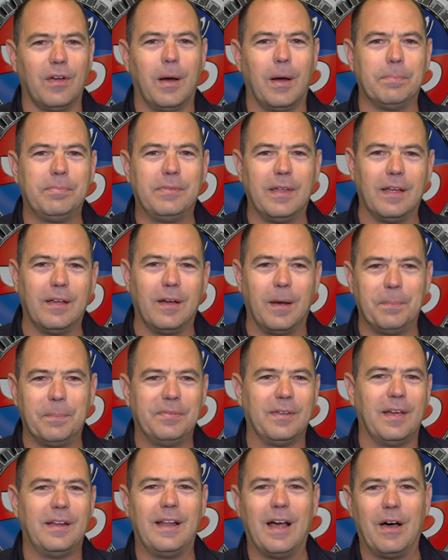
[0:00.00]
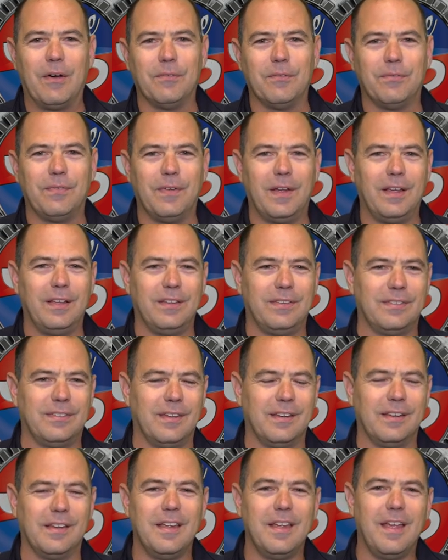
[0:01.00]
upside down face
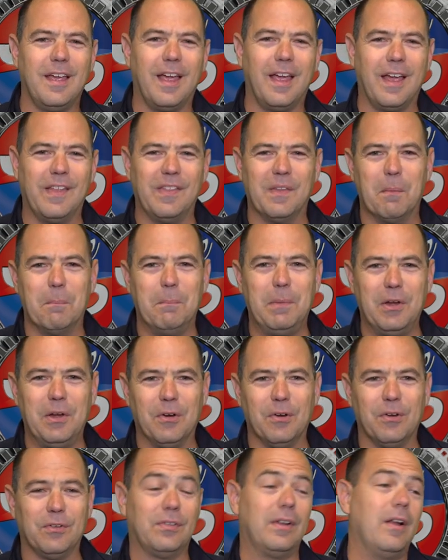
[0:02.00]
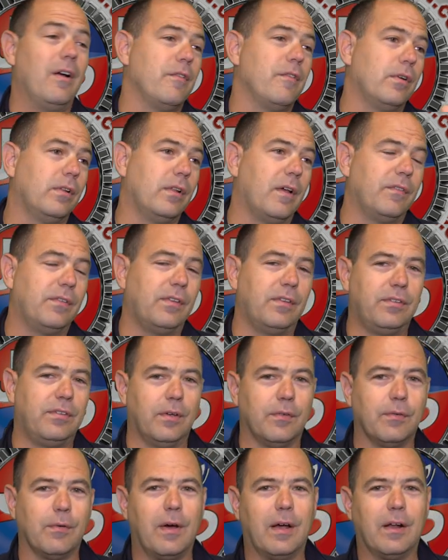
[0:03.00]
and the mirrors, and everyone loves the
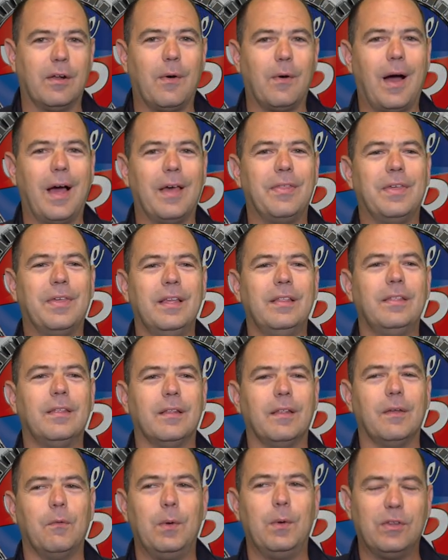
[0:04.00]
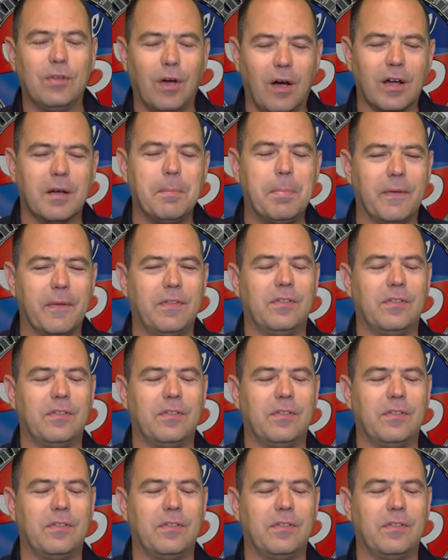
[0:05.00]
Silverado. I think that we talk about